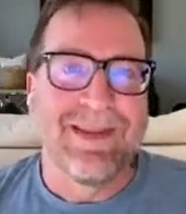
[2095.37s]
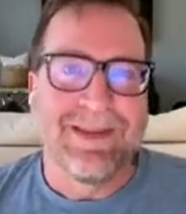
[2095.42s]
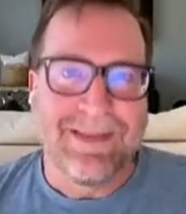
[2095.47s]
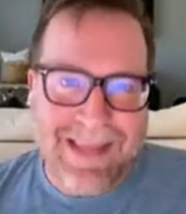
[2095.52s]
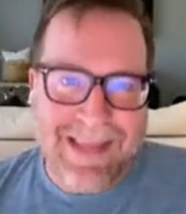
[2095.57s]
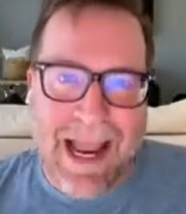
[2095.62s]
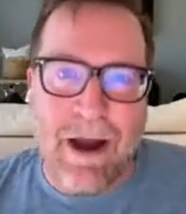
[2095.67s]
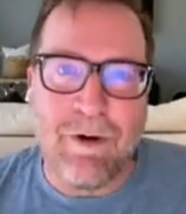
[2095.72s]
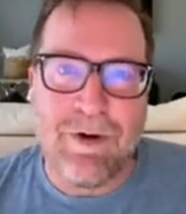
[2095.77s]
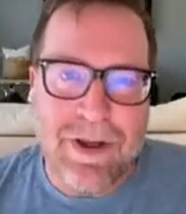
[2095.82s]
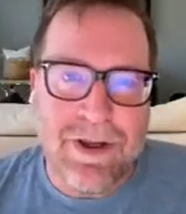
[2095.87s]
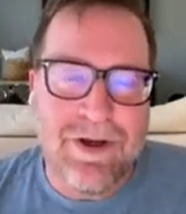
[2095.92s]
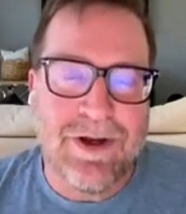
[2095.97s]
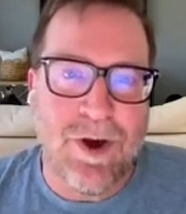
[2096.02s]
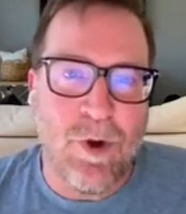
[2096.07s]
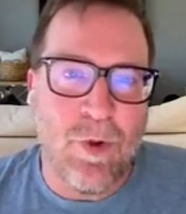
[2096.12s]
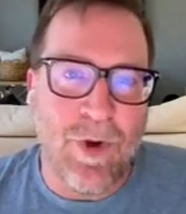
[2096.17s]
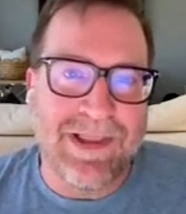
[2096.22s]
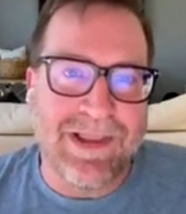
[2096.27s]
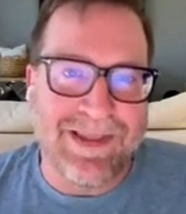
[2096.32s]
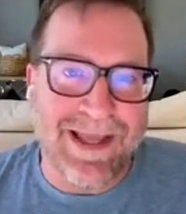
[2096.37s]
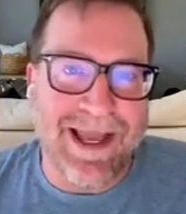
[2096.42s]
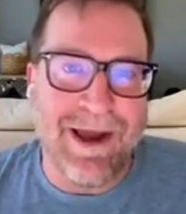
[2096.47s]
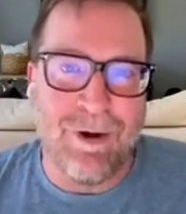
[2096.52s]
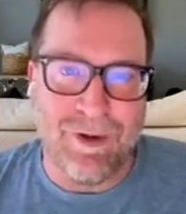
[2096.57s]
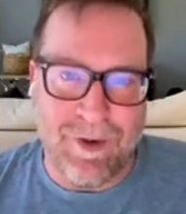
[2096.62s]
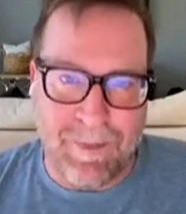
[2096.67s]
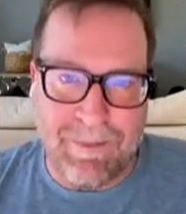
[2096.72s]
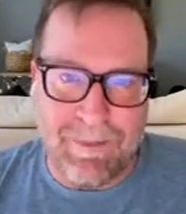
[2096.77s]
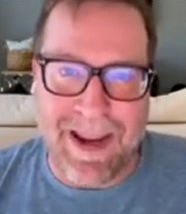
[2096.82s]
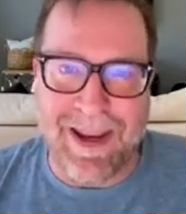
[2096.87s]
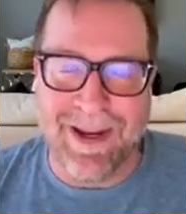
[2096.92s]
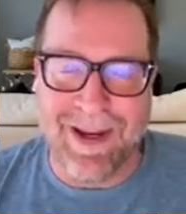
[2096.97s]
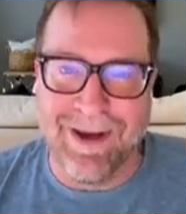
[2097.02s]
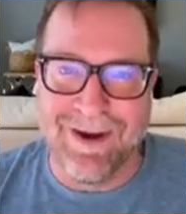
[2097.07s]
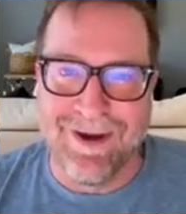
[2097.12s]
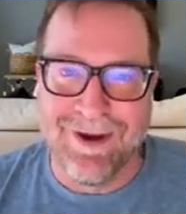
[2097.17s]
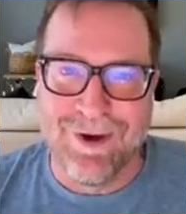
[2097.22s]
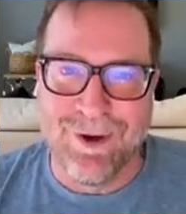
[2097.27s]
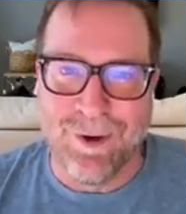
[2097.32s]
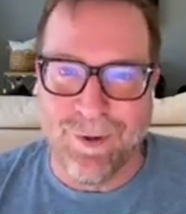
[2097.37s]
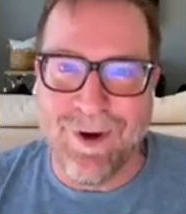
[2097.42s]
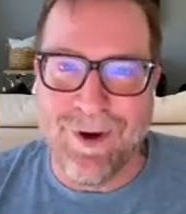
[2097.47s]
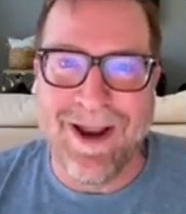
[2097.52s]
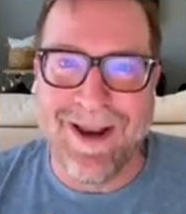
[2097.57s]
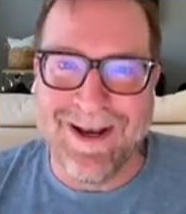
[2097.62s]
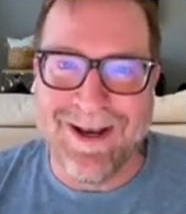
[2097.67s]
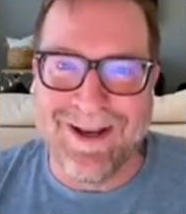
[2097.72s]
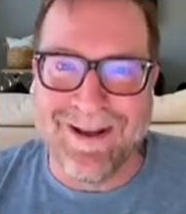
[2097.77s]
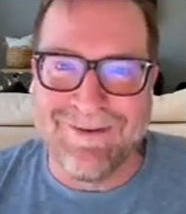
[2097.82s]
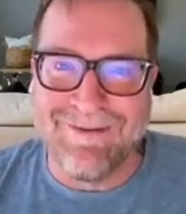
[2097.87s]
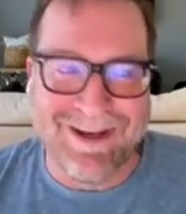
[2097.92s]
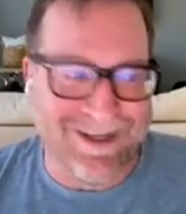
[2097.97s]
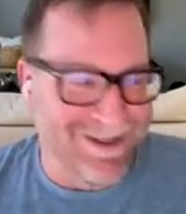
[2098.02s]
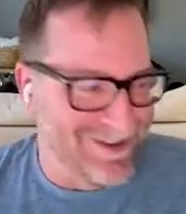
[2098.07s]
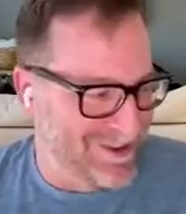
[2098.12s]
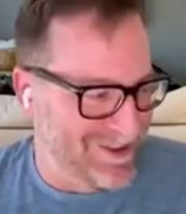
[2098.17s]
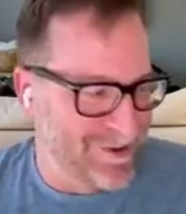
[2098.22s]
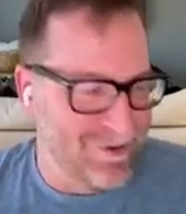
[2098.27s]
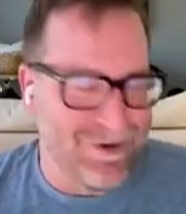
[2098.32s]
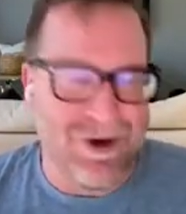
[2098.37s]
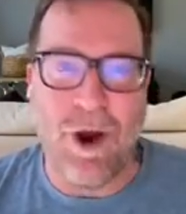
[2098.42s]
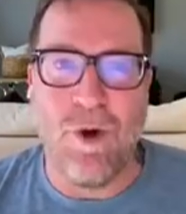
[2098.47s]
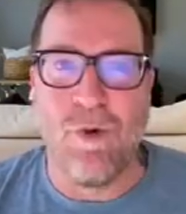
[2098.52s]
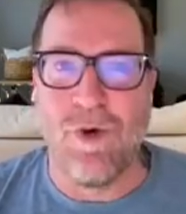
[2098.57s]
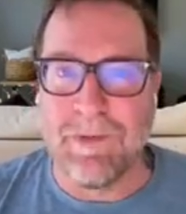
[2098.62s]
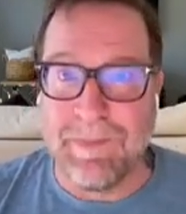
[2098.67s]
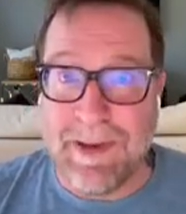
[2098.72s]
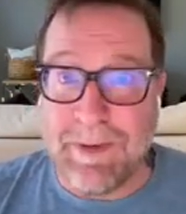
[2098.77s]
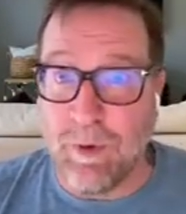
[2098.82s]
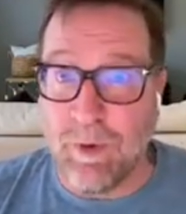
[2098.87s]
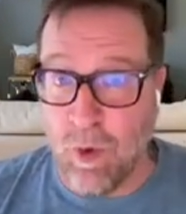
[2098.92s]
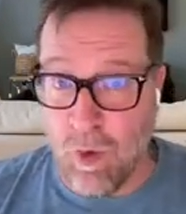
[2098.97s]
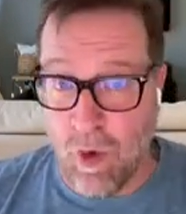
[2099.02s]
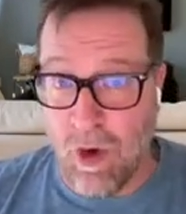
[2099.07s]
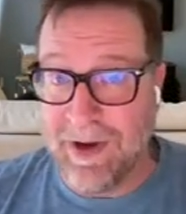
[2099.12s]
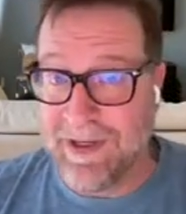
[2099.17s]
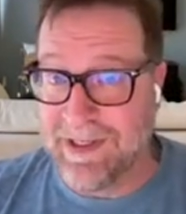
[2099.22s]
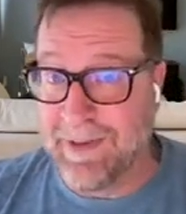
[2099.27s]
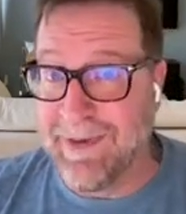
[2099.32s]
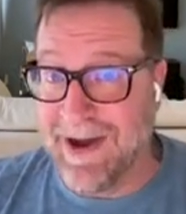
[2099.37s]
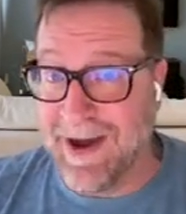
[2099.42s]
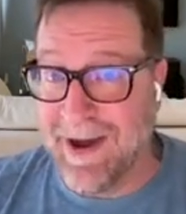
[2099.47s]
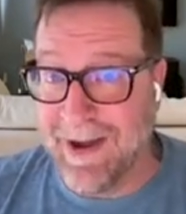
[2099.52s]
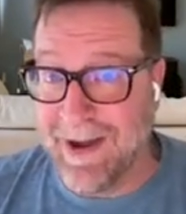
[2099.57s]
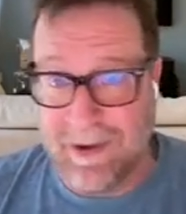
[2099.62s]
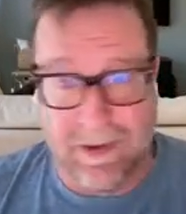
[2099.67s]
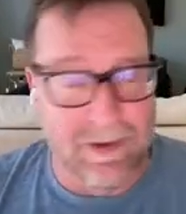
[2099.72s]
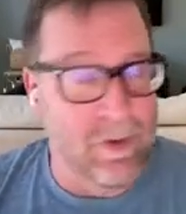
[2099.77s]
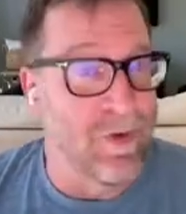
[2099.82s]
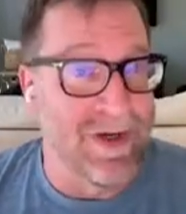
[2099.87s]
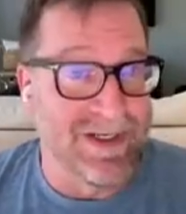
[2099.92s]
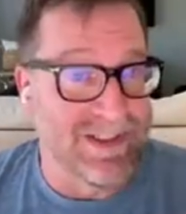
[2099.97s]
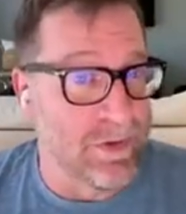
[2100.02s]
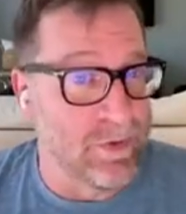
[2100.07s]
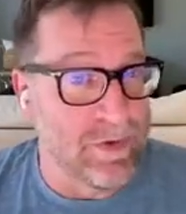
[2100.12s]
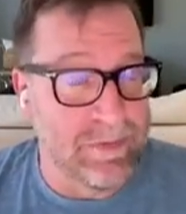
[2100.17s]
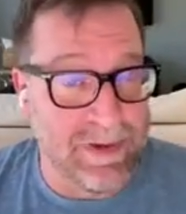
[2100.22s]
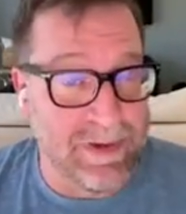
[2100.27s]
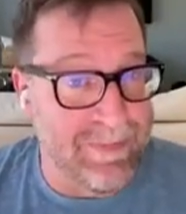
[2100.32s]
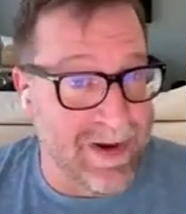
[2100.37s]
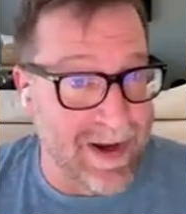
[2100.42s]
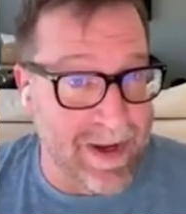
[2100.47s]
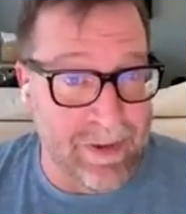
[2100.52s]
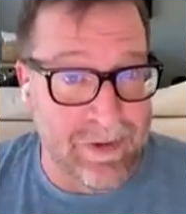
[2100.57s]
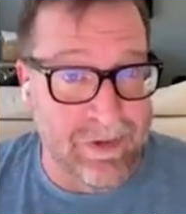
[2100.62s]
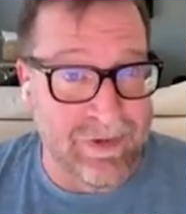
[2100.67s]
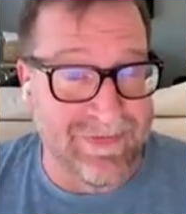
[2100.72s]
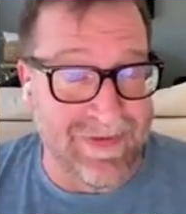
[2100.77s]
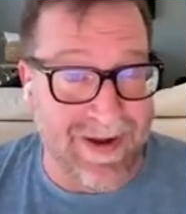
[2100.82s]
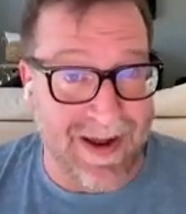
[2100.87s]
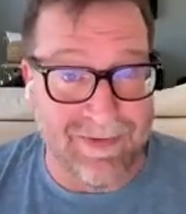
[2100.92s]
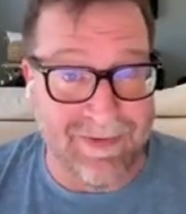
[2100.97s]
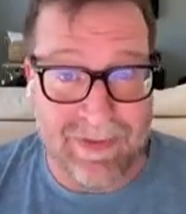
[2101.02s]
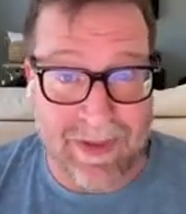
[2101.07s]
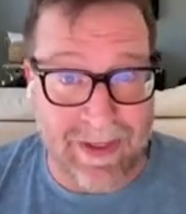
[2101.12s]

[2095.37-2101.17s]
Now you know what the hell to make, right? Because you know what people want to buy. Otherwise, they wouldn't be buying those 5